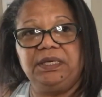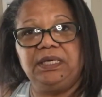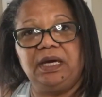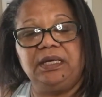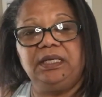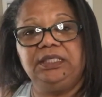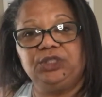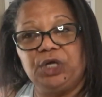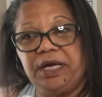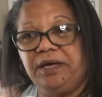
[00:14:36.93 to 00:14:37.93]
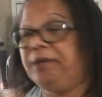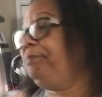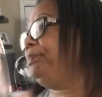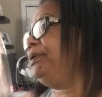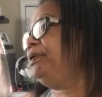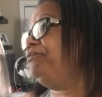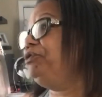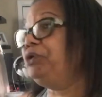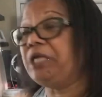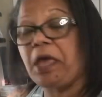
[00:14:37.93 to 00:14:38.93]
I need your help. If
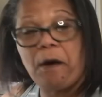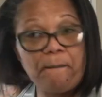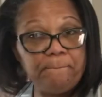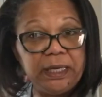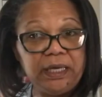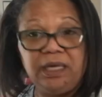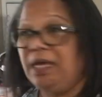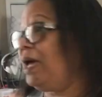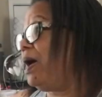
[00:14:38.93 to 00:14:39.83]
you could help me